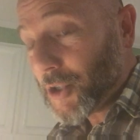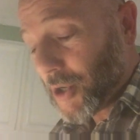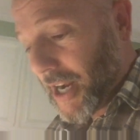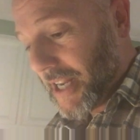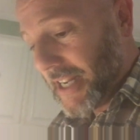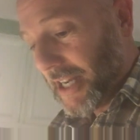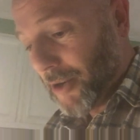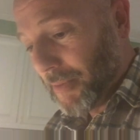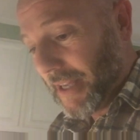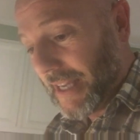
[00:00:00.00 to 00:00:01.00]
that are trying to
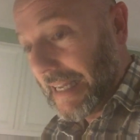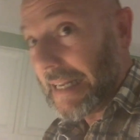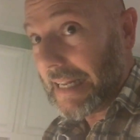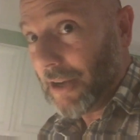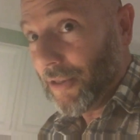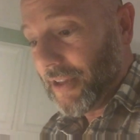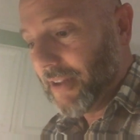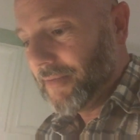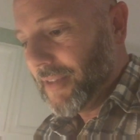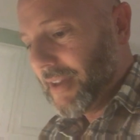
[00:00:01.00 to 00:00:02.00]
help me eat
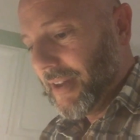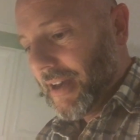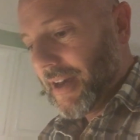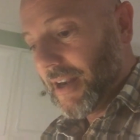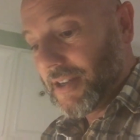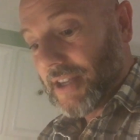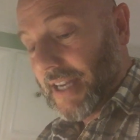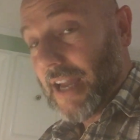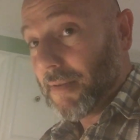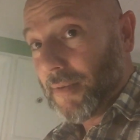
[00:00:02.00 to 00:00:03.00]
healthy. And honestly,
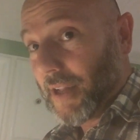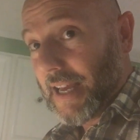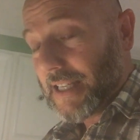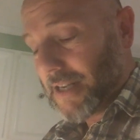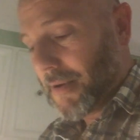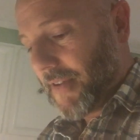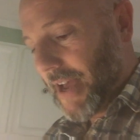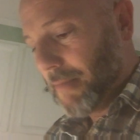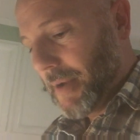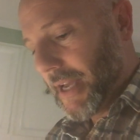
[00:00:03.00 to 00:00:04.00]
I can't remember the last time I've had